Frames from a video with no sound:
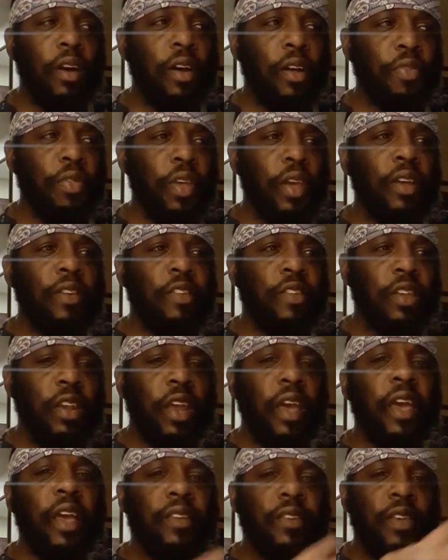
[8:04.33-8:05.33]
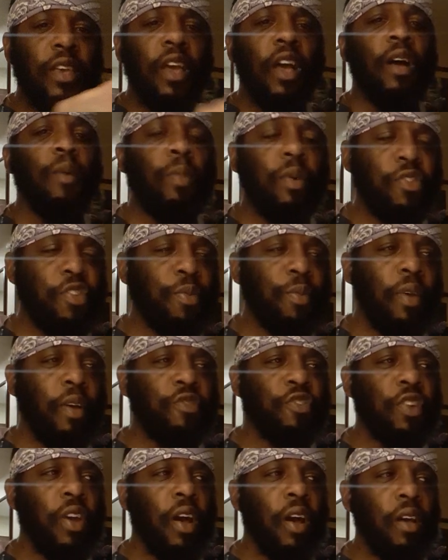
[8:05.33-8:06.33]
things into the hands of Yahweh Shemi
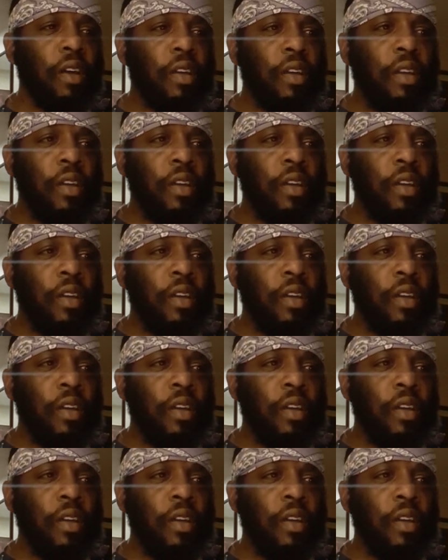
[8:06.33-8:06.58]
Shai,